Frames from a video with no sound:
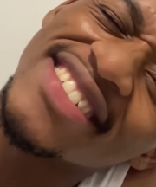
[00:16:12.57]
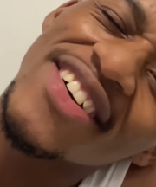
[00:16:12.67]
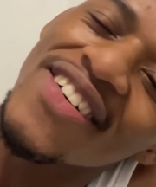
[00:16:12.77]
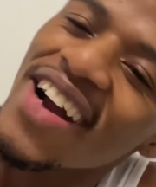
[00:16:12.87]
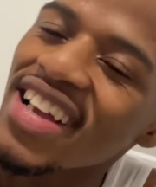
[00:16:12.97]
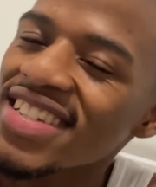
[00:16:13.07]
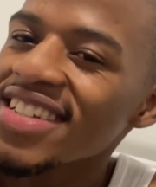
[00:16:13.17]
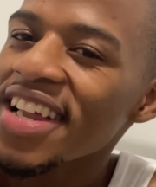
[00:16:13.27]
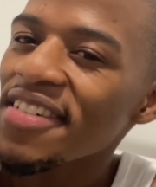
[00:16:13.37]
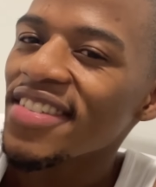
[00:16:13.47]
you know, I
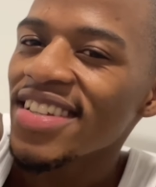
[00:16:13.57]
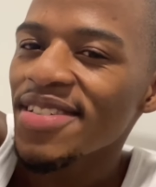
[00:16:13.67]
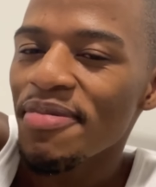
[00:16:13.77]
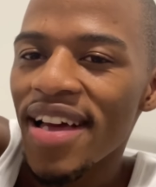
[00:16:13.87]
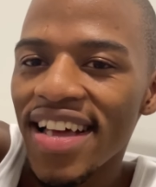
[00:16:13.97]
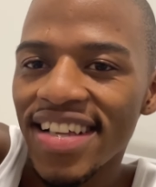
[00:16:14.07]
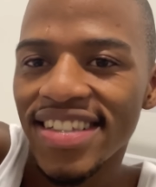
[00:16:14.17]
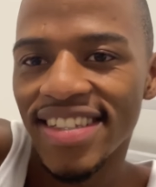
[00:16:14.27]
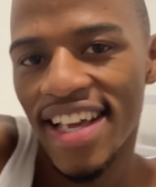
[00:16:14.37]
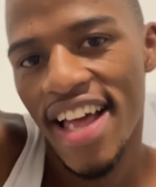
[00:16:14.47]
still have these
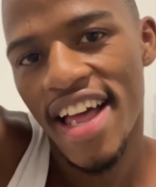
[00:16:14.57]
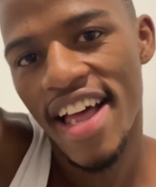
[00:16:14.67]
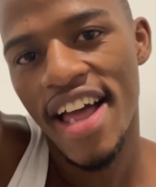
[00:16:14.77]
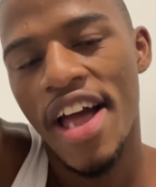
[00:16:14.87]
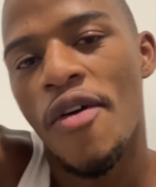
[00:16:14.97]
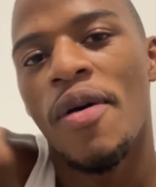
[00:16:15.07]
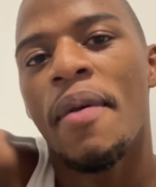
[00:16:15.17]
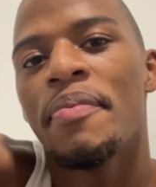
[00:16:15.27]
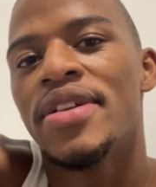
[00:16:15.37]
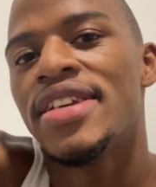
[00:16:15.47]
pants or
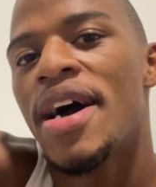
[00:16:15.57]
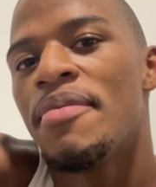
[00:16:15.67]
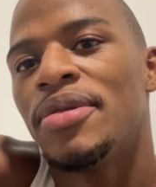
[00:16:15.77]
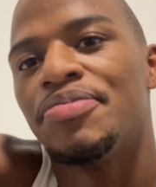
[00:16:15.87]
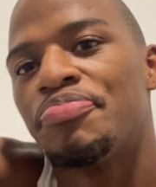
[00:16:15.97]
my pajama.